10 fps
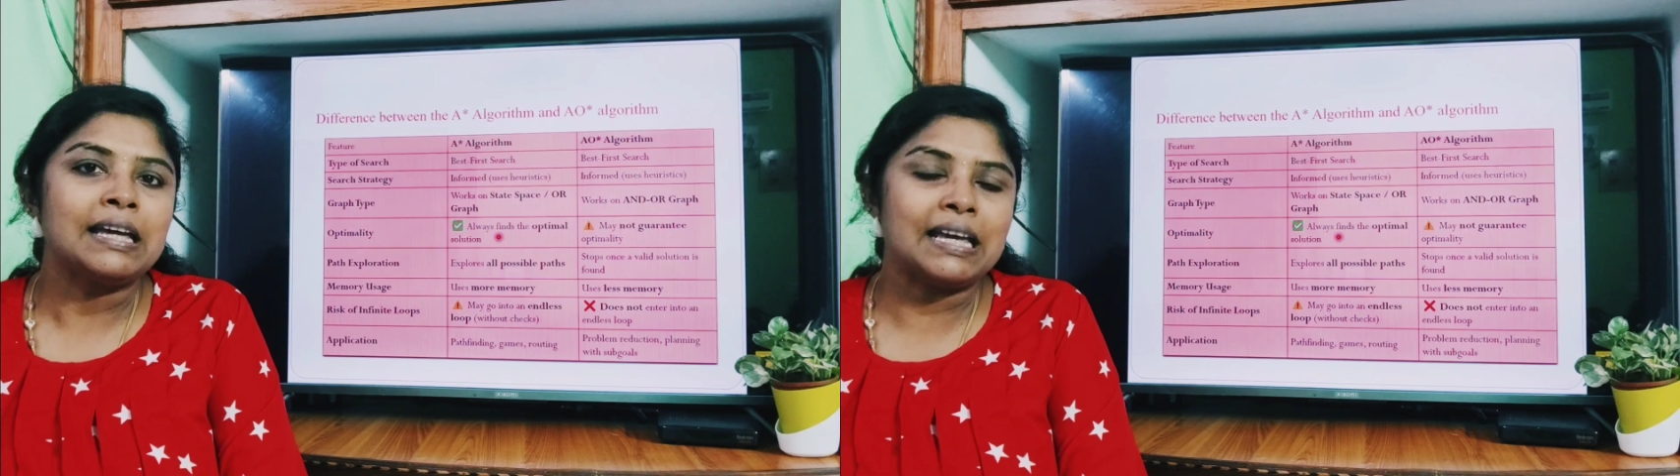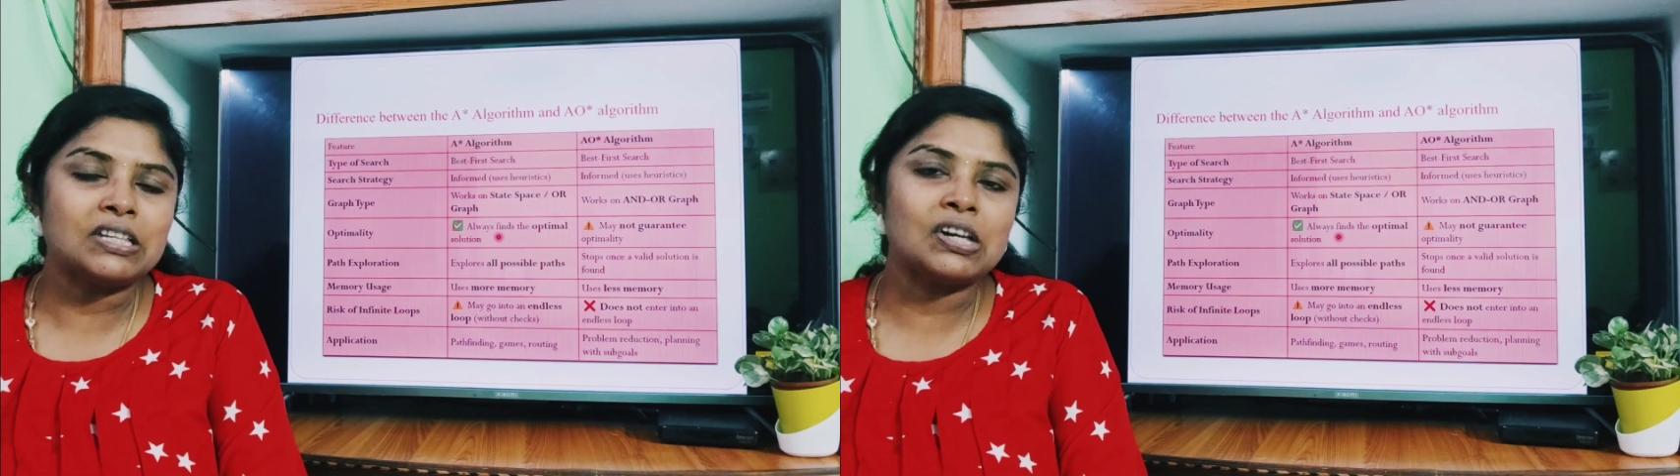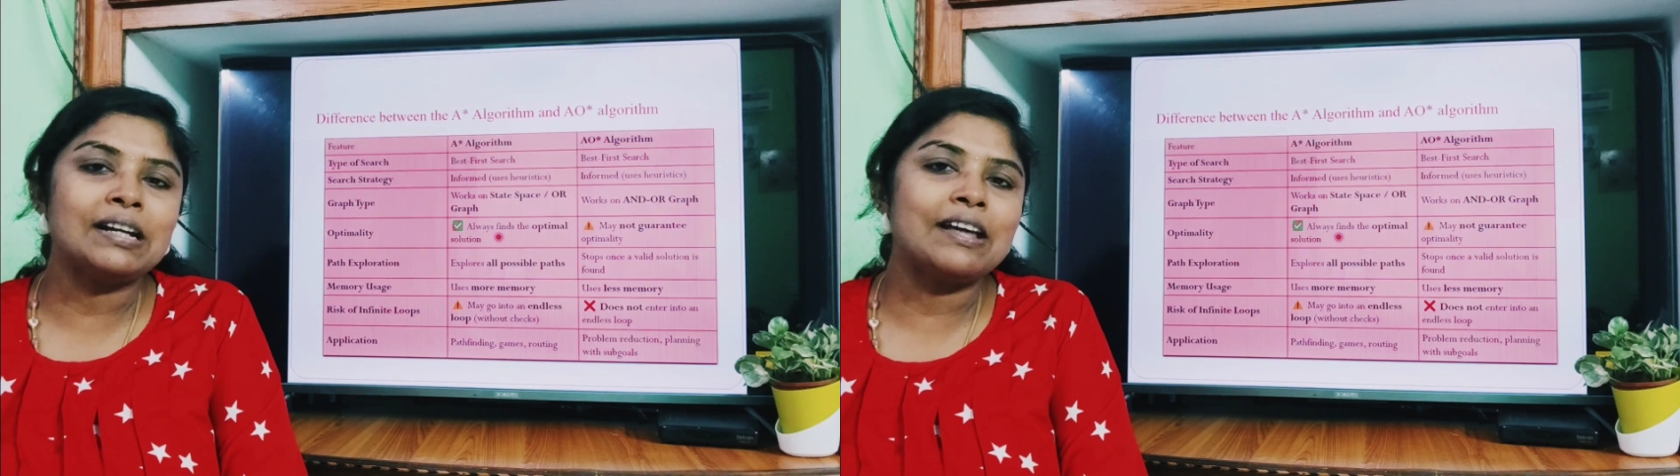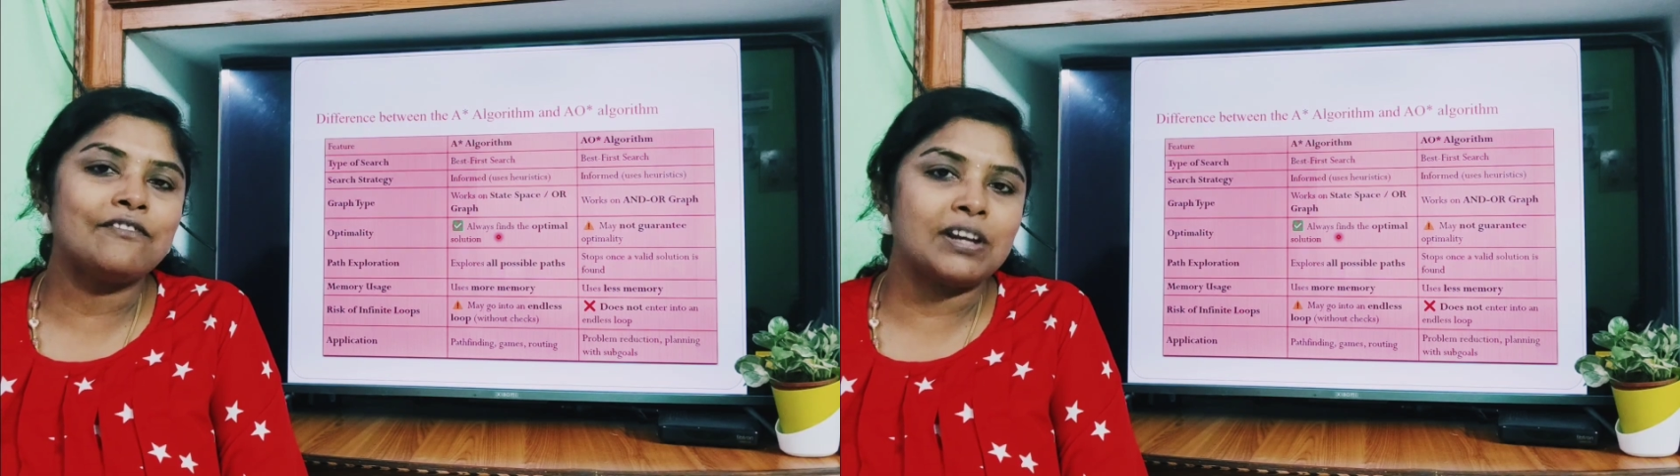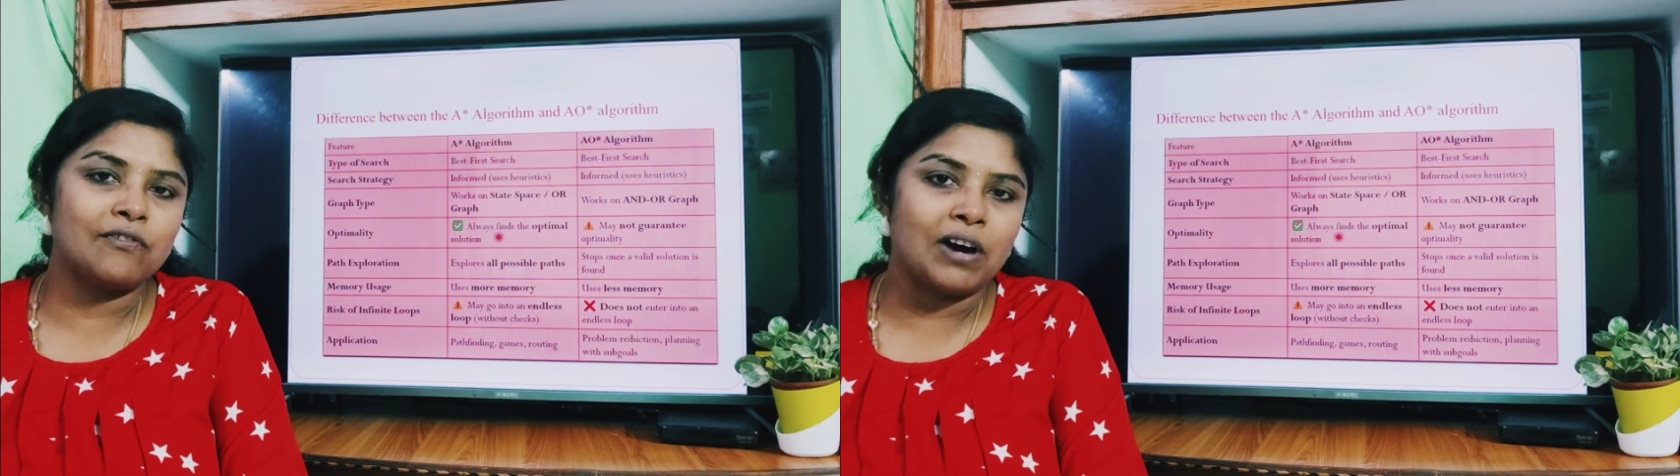each and
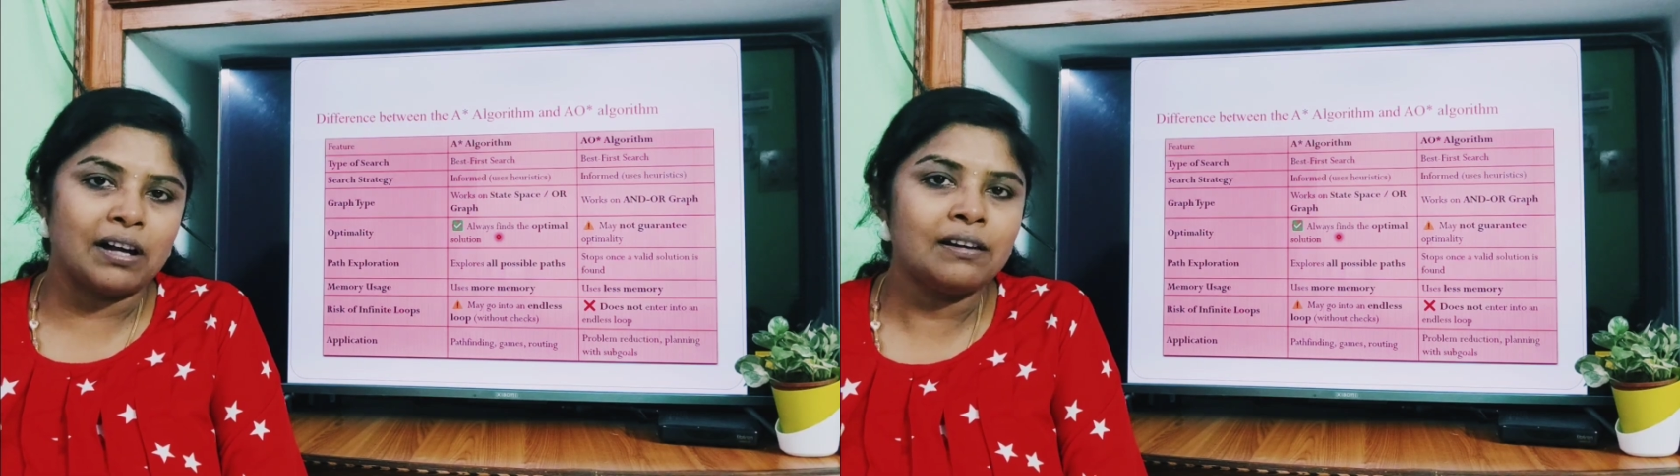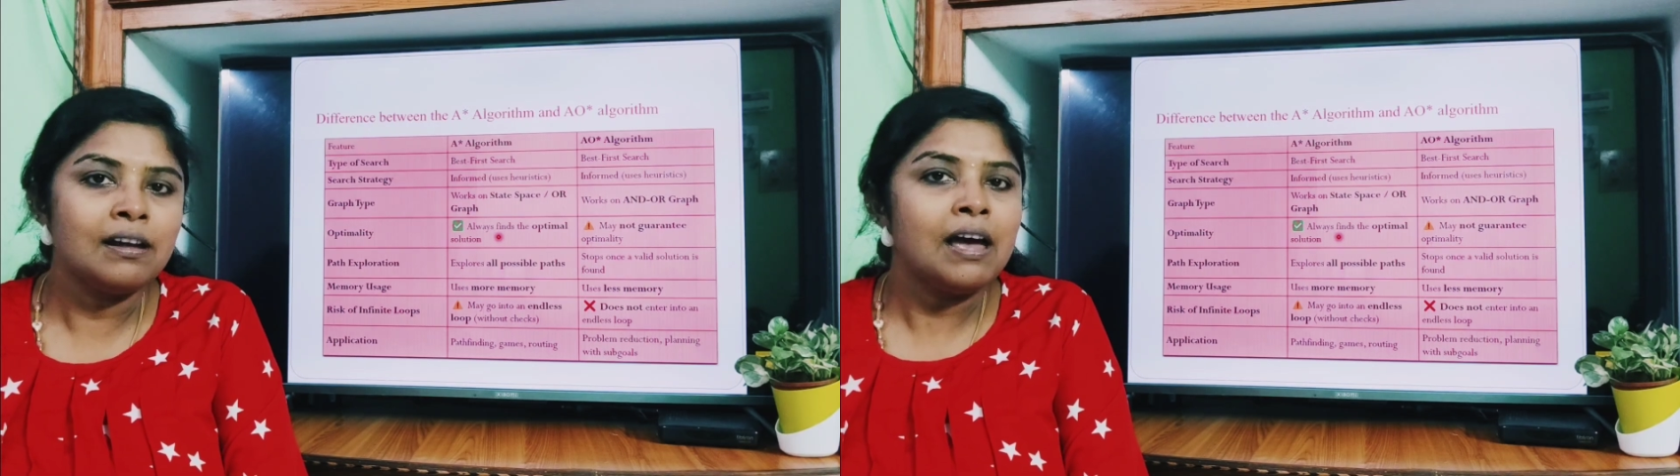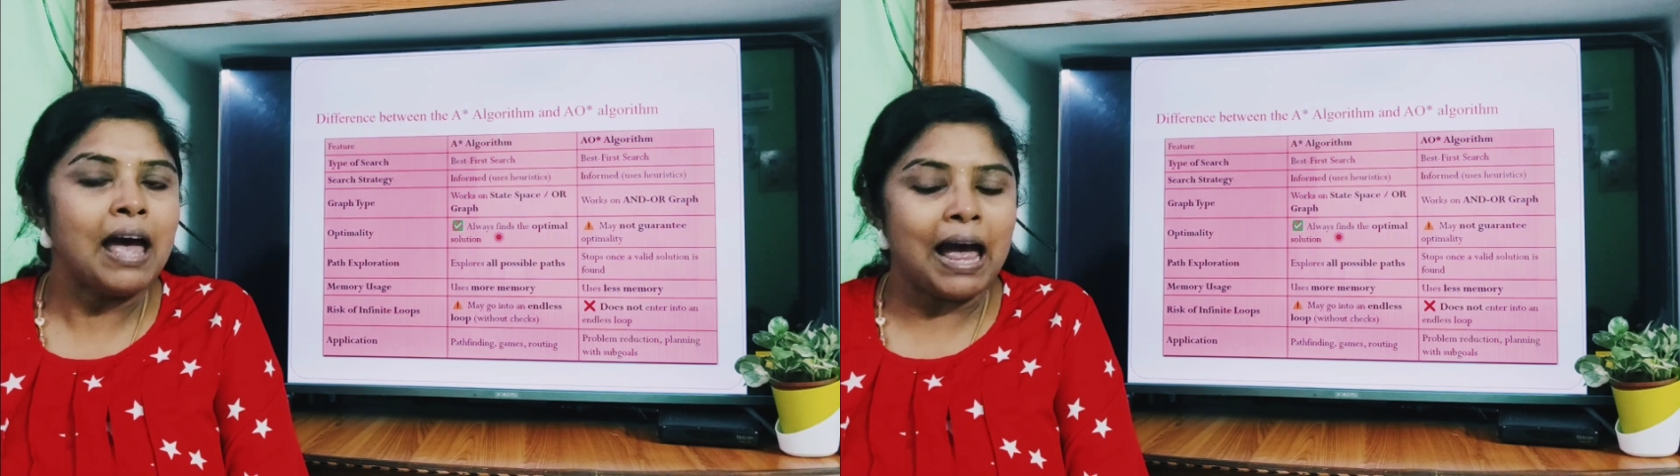every one,